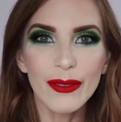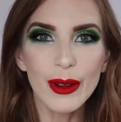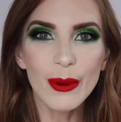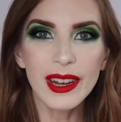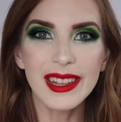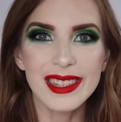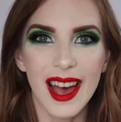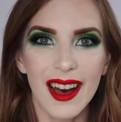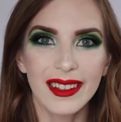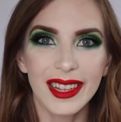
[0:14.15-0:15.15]
everyone, it's
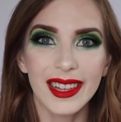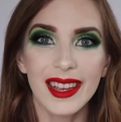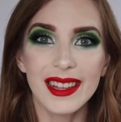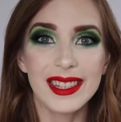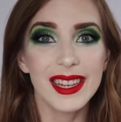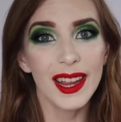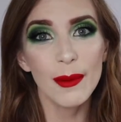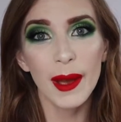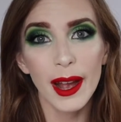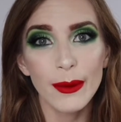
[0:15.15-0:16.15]
Holly, and today
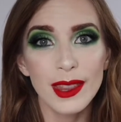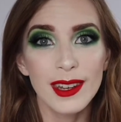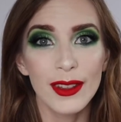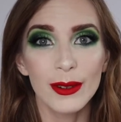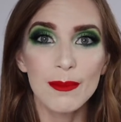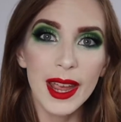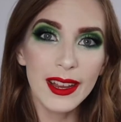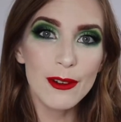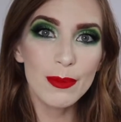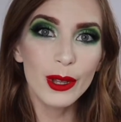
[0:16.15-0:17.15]
I'm back with another
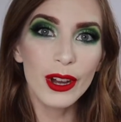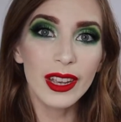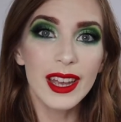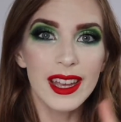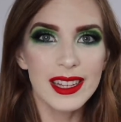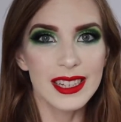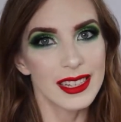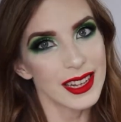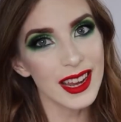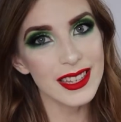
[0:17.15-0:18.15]
makeup look.
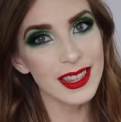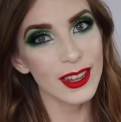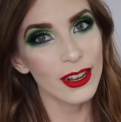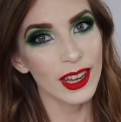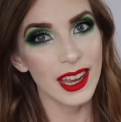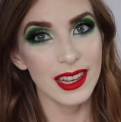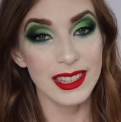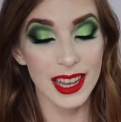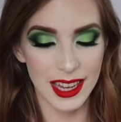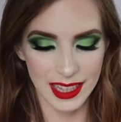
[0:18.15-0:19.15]
Today's look
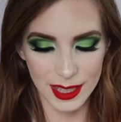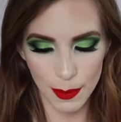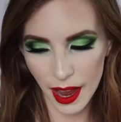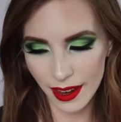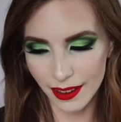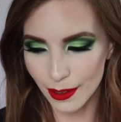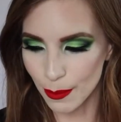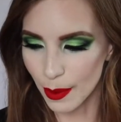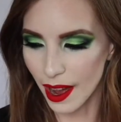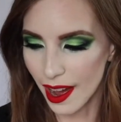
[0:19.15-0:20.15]
is
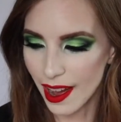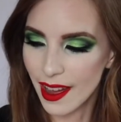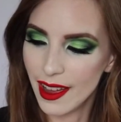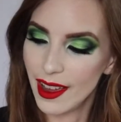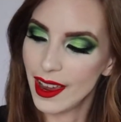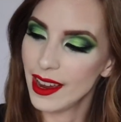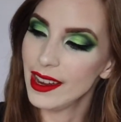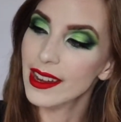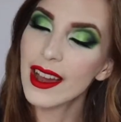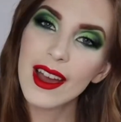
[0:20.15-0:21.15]
inspired
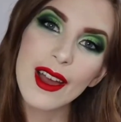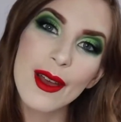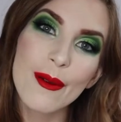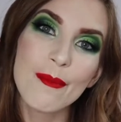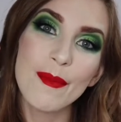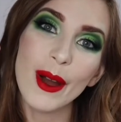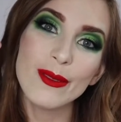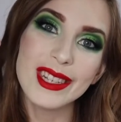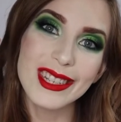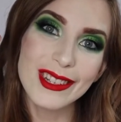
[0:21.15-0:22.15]
by
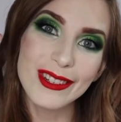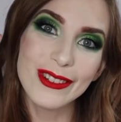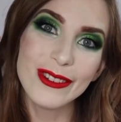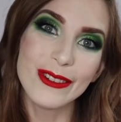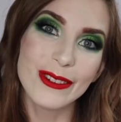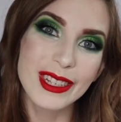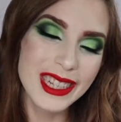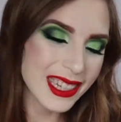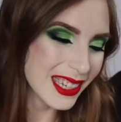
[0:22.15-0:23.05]
Mountain Dew. Yay!